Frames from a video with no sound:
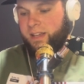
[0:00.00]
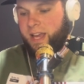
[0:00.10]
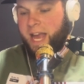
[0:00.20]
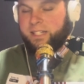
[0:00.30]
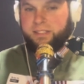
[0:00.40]

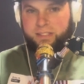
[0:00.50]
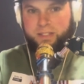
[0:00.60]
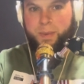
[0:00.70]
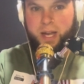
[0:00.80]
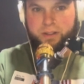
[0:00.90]
acts as a
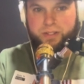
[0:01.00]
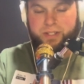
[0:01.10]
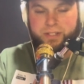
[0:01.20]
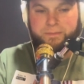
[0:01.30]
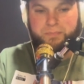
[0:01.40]

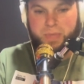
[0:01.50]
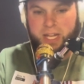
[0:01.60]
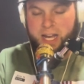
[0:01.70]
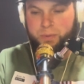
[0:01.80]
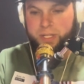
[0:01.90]
democracy in
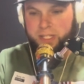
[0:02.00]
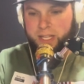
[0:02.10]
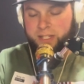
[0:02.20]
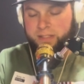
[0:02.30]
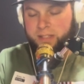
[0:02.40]
how we
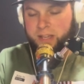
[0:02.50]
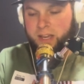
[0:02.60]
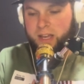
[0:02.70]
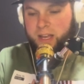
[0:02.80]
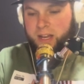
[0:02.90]
elect.
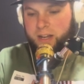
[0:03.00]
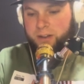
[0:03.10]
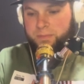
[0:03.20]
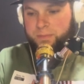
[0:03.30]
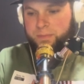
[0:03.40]

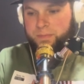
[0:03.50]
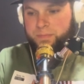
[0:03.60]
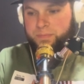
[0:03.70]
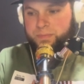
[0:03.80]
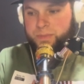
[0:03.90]
Um,
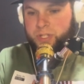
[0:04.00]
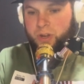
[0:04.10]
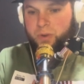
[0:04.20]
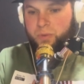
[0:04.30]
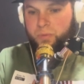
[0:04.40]

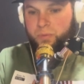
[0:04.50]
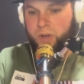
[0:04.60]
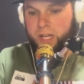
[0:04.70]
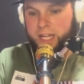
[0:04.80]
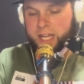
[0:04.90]
so
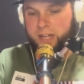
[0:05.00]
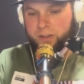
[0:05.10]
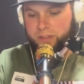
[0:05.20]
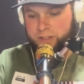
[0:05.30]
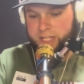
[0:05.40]
again,
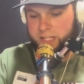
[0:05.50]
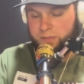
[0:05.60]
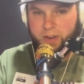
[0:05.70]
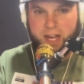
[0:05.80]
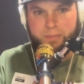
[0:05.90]
there's that
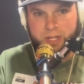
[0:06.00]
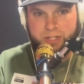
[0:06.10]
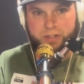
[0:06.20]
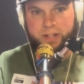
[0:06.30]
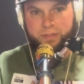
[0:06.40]
divine
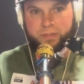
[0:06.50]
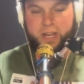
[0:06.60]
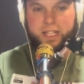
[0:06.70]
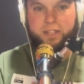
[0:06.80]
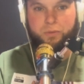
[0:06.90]
mystery of the
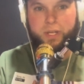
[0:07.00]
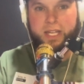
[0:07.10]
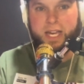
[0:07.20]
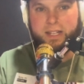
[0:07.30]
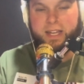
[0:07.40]
fact that we
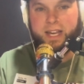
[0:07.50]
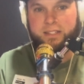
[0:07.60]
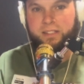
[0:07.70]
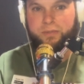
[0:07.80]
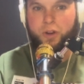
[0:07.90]
can
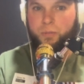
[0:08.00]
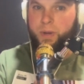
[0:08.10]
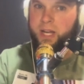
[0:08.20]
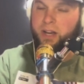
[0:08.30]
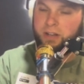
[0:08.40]
cast a vote,
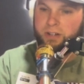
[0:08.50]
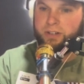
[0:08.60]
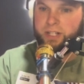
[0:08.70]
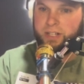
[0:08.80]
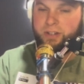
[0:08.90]
but God
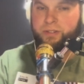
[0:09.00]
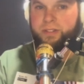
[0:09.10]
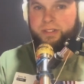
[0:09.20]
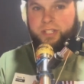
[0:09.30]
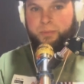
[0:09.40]
already knows
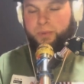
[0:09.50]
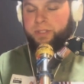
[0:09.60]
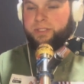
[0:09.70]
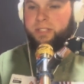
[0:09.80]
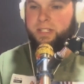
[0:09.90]
because He
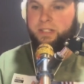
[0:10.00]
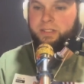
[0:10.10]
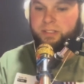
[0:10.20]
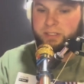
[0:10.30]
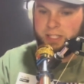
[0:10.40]
appoints the
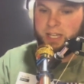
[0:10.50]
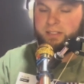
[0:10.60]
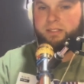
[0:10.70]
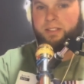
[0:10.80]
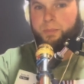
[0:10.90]
leaders.
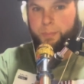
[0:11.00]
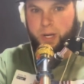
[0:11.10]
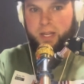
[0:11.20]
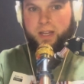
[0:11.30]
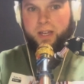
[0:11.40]
Yes, but